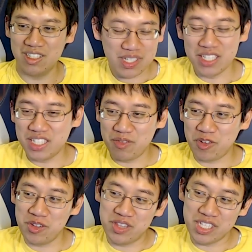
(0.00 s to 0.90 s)
So that's it
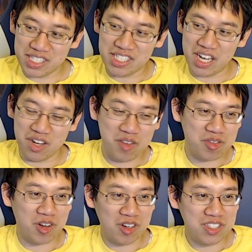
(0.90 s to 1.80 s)
for this set of
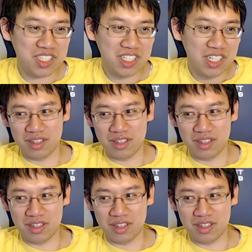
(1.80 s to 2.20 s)
cards.